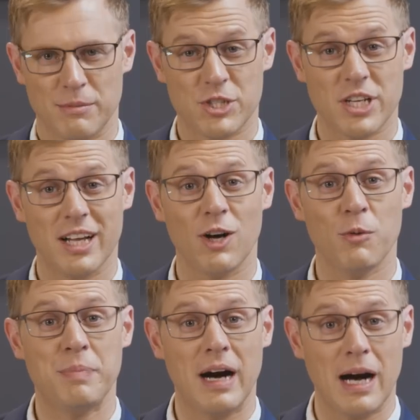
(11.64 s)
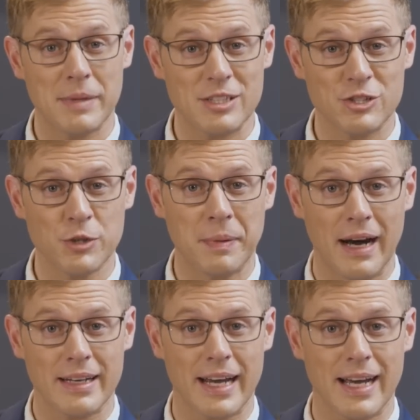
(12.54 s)
Michelle Obama's new
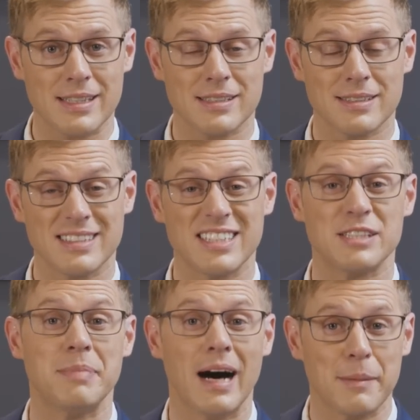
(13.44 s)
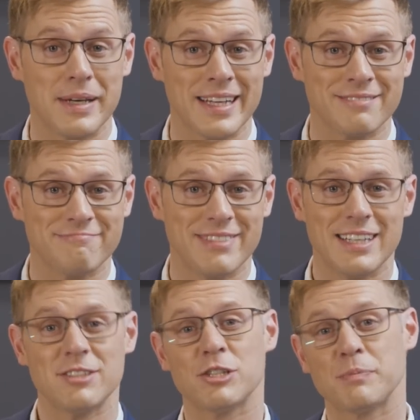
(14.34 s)
podcast is bombing.
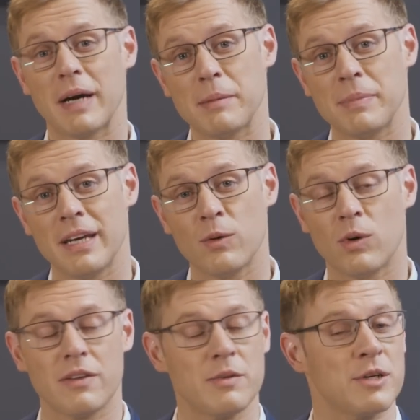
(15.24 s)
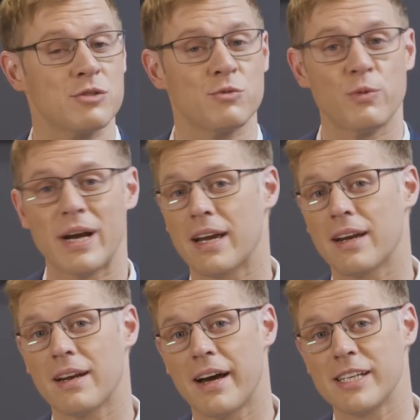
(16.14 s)
Despite being one of the most
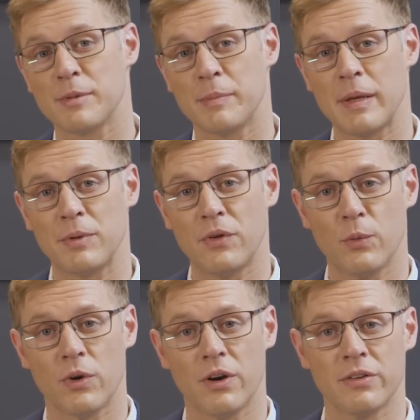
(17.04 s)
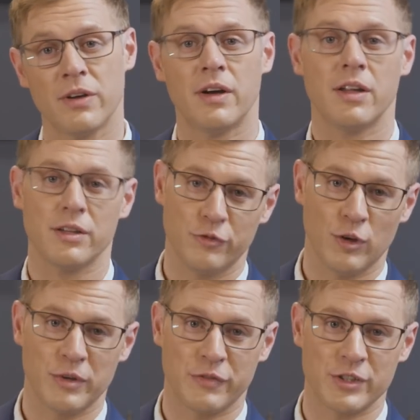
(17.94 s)
recognizable people in the world, the
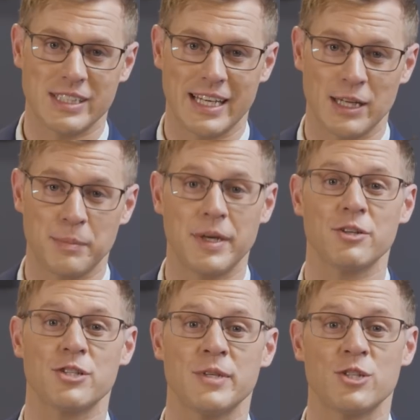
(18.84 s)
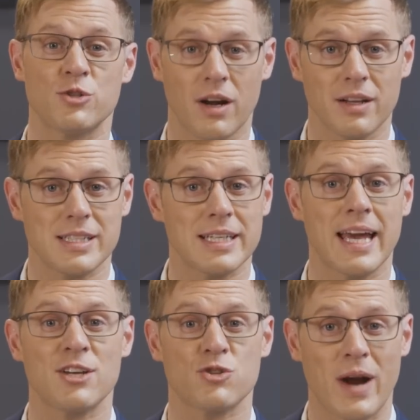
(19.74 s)
former First Lady appears to be struggling to
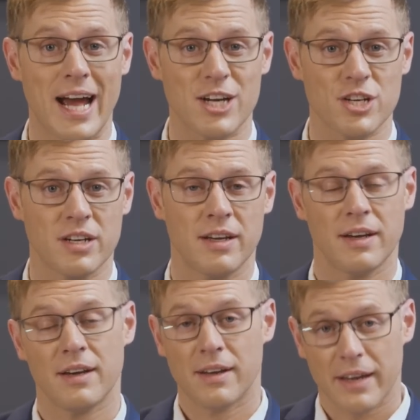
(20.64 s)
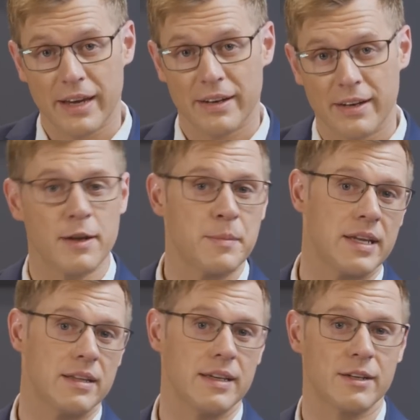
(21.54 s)
gain traction in an
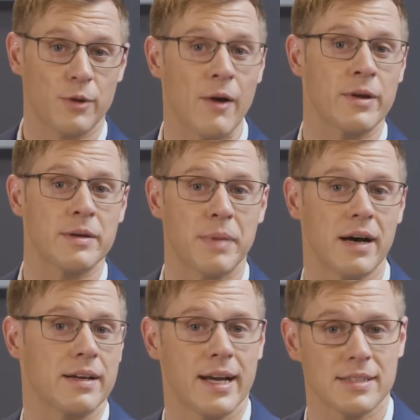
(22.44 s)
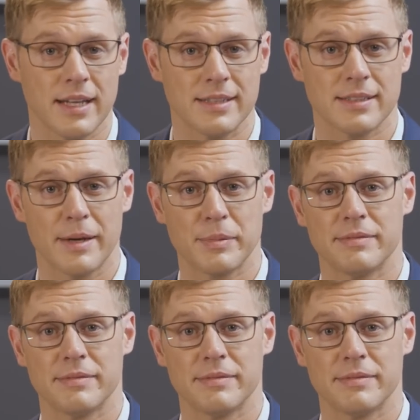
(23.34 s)
admittedly crowded podcast landscape.